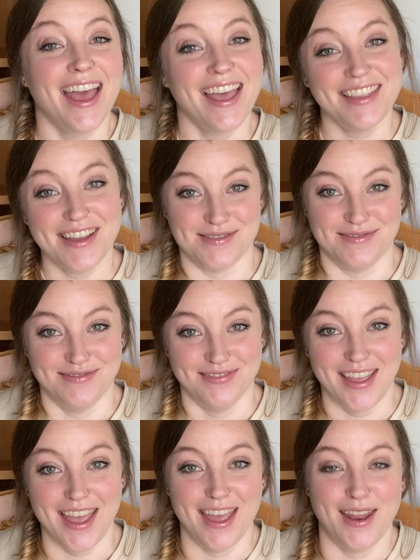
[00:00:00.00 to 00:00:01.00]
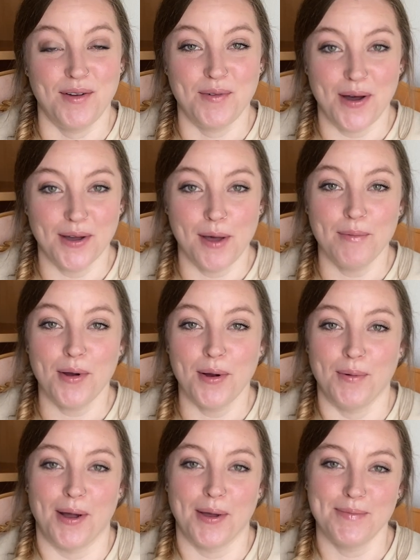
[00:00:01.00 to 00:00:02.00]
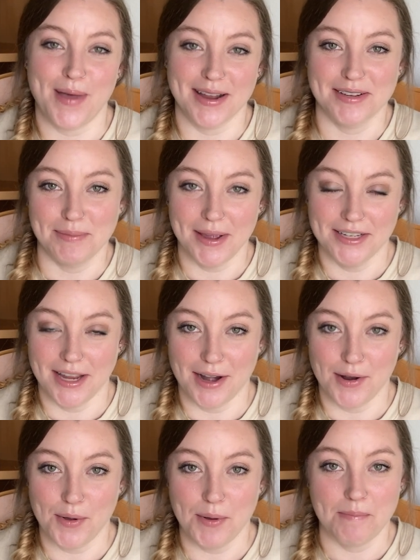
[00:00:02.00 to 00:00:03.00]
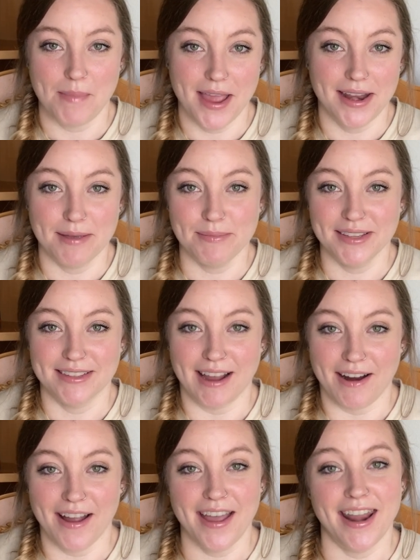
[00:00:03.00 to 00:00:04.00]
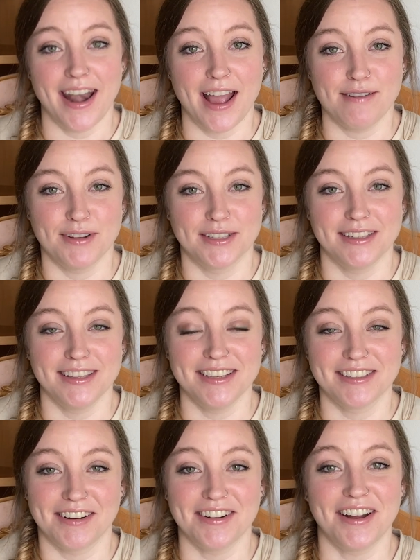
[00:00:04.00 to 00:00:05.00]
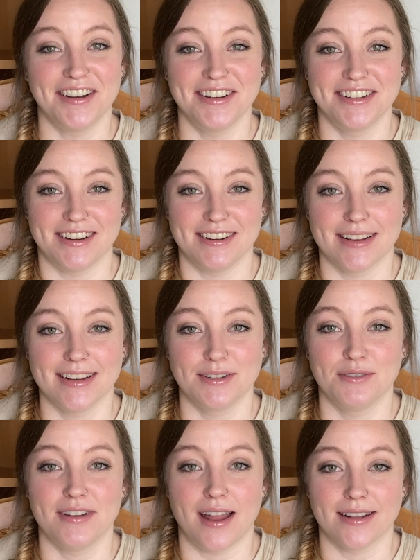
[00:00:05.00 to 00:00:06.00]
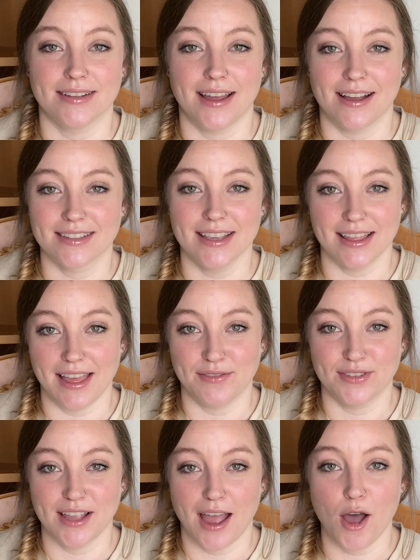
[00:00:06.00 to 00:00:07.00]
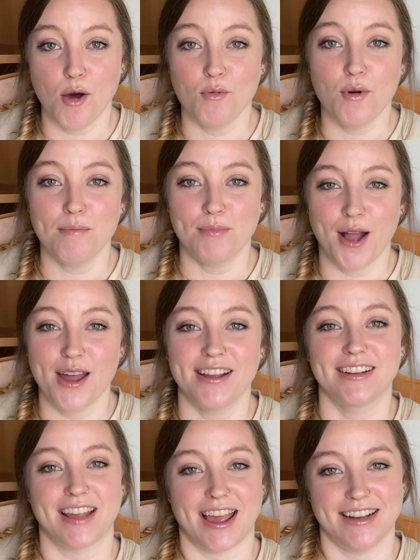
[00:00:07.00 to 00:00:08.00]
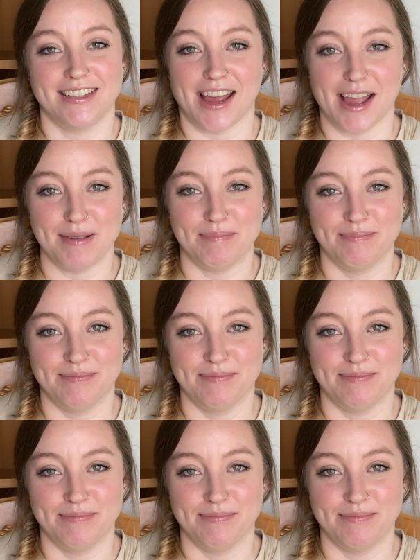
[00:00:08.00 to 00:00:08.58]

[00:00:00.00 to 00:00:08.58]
Hello, and welcome back to my channel. My name is Sarah, and I recently started on a journey to a non-toxic lifestyle, one product at a time.